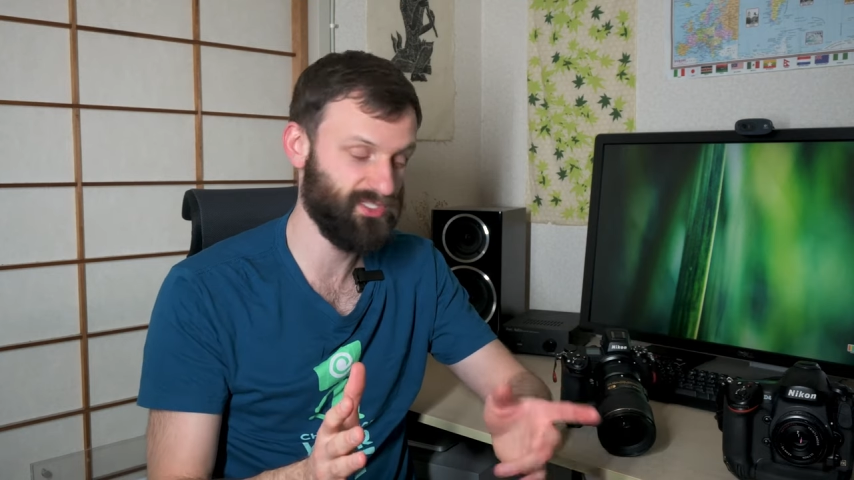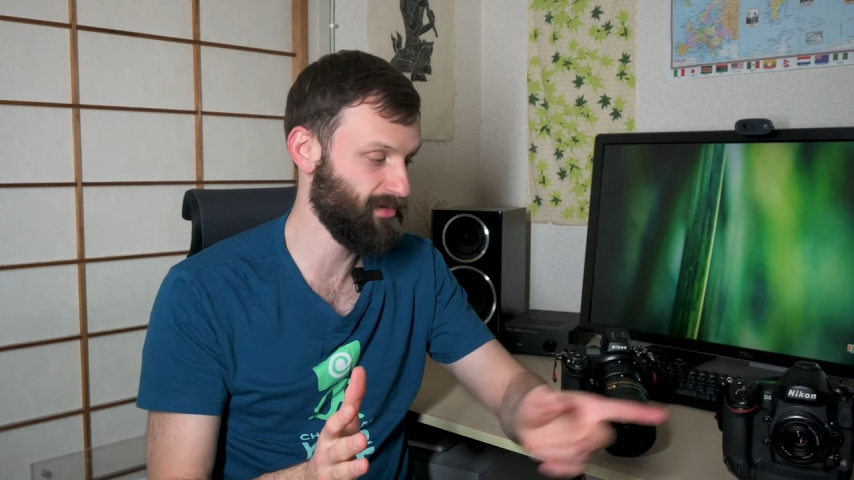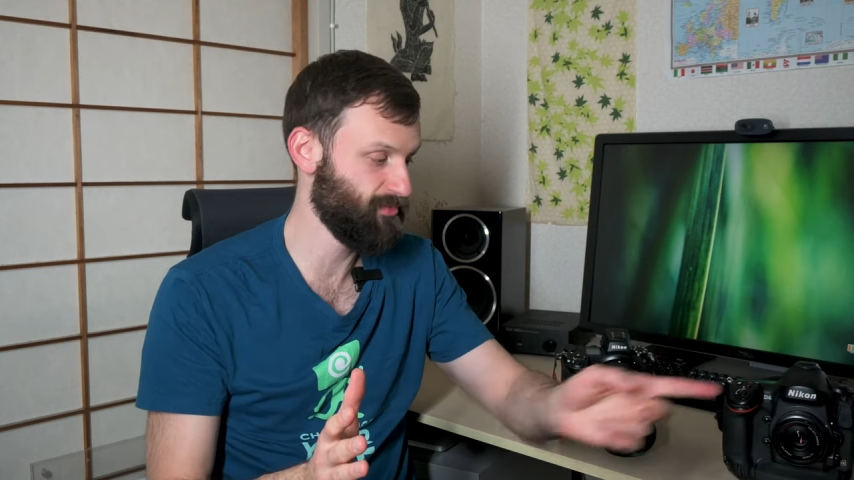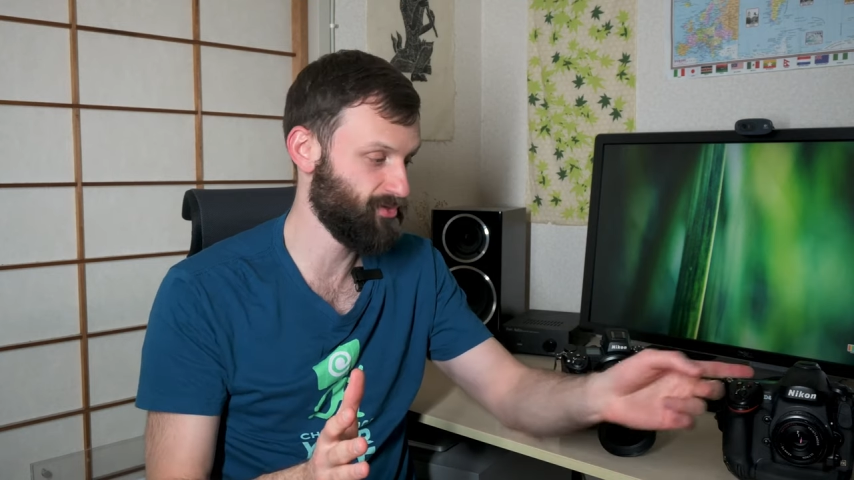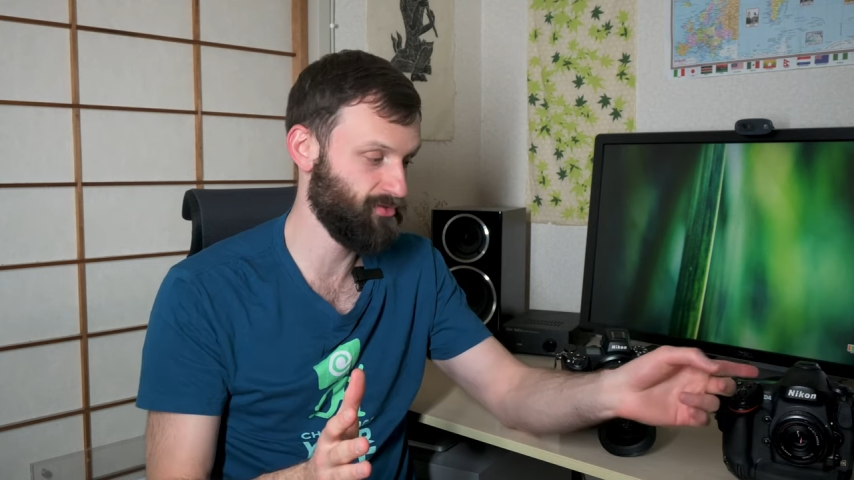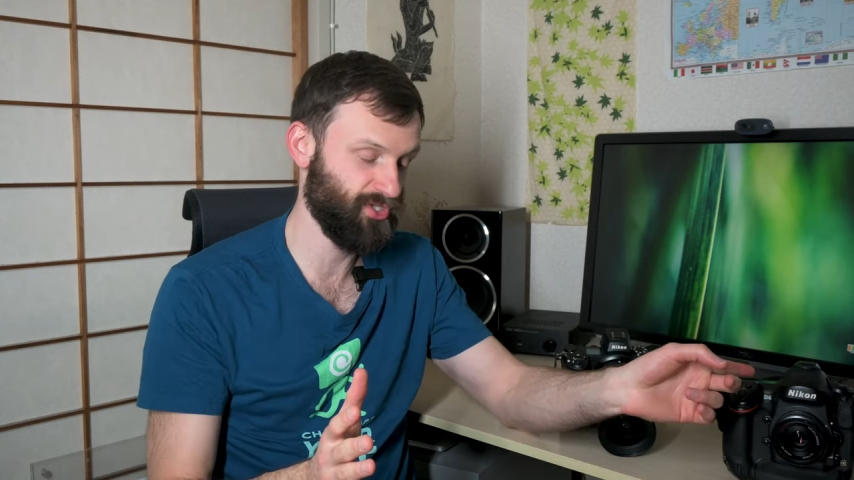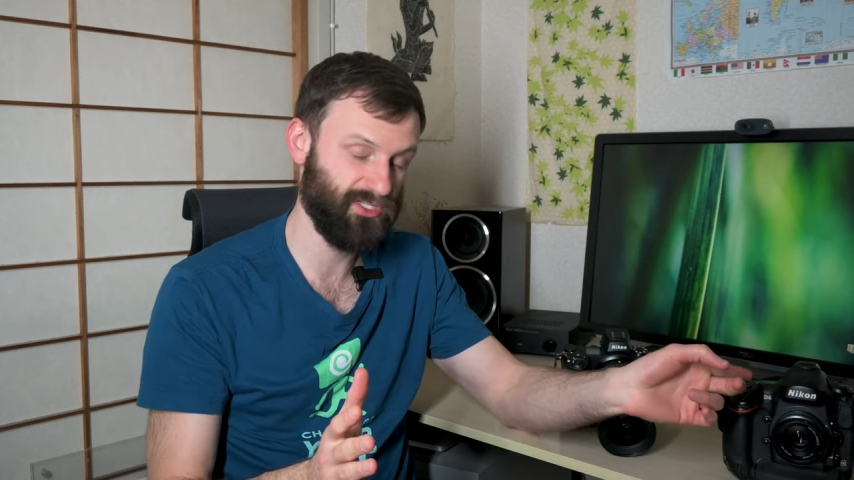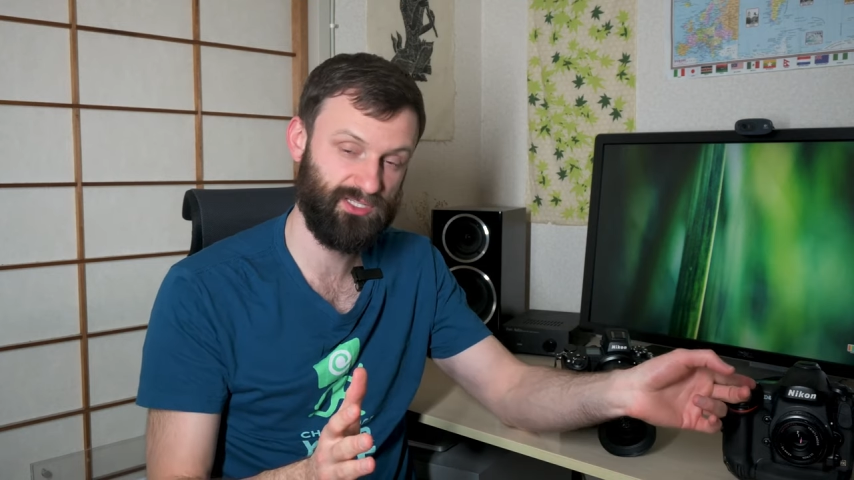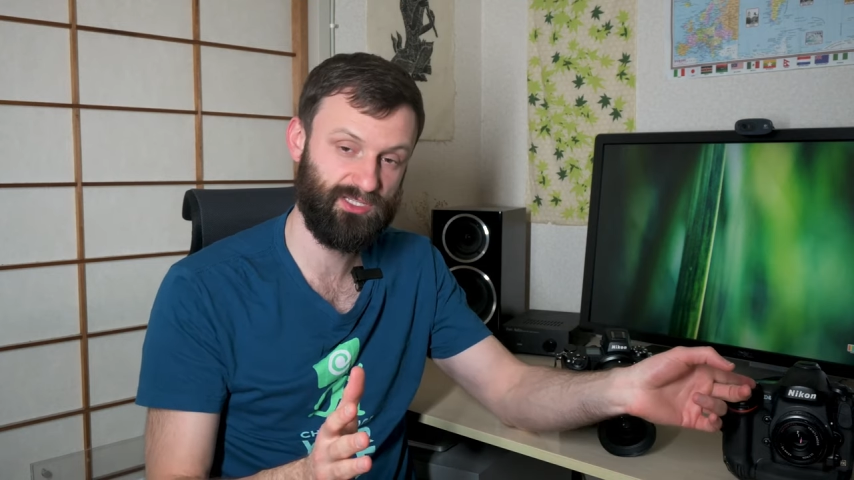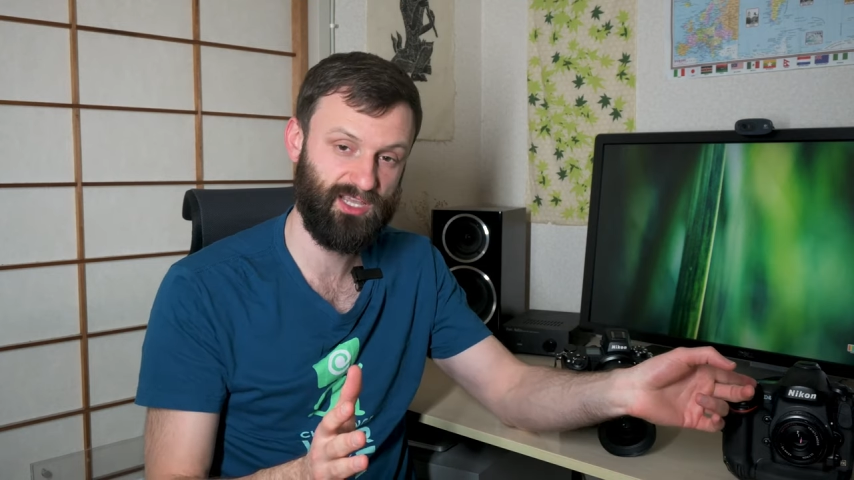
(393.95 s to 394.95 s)
same resolution
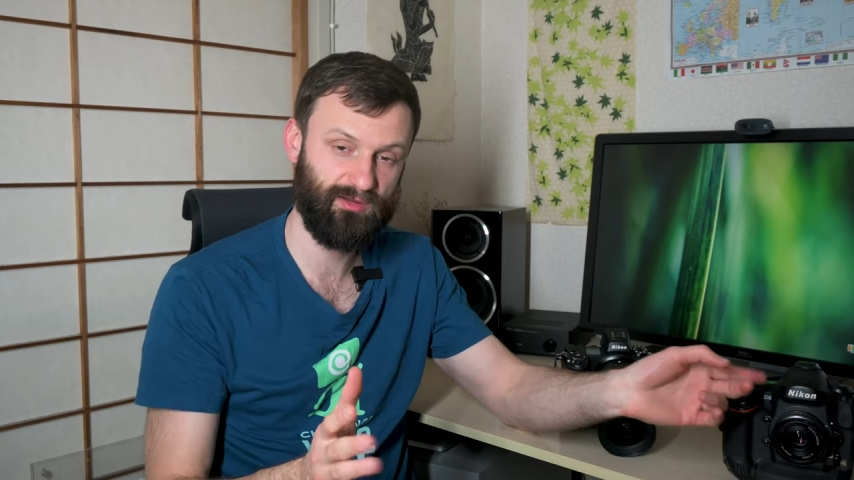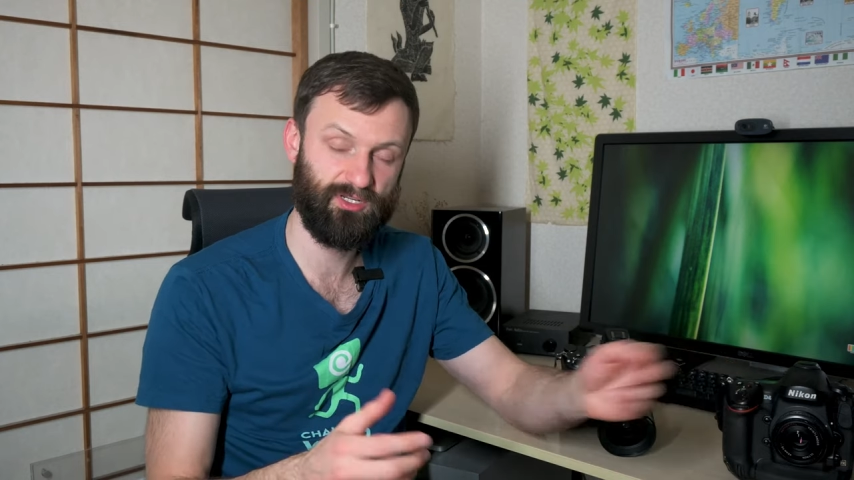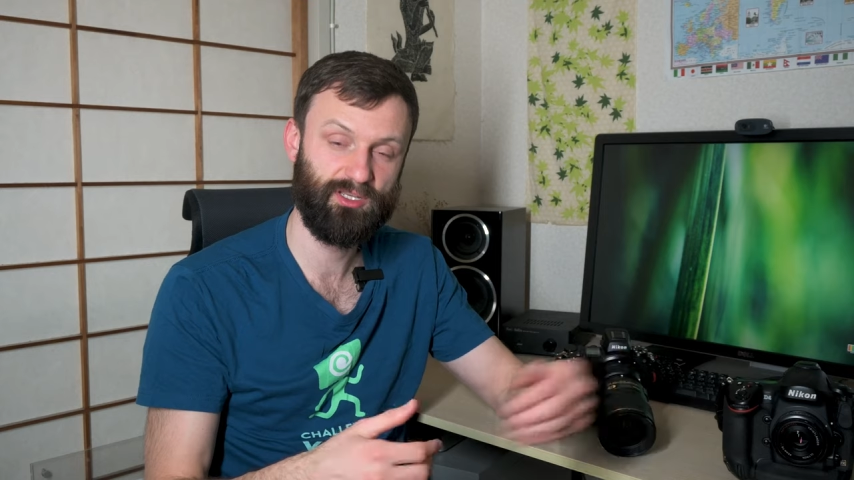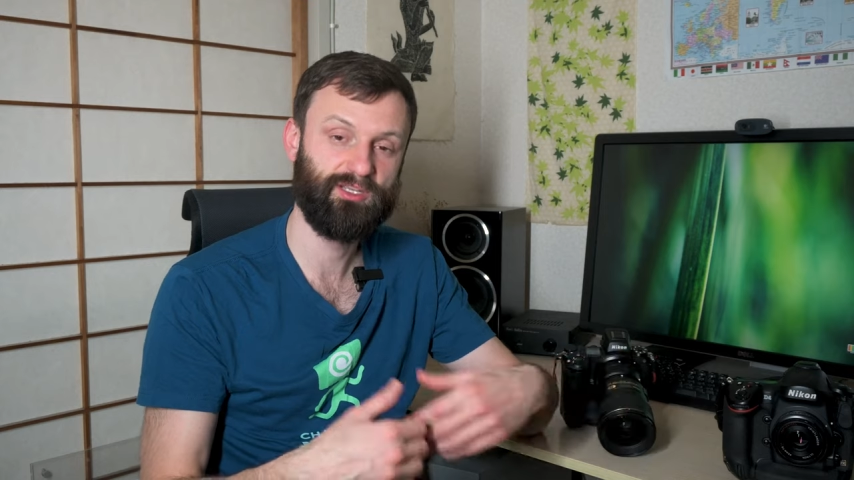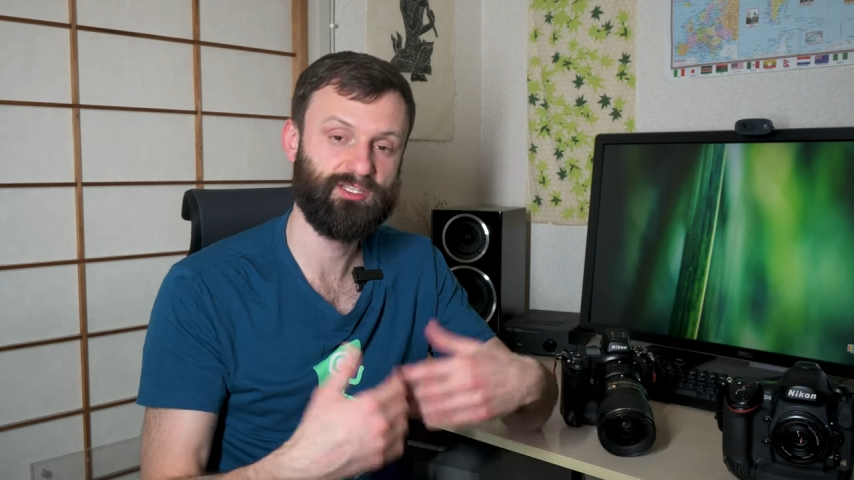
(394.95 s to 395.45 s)
as this camera,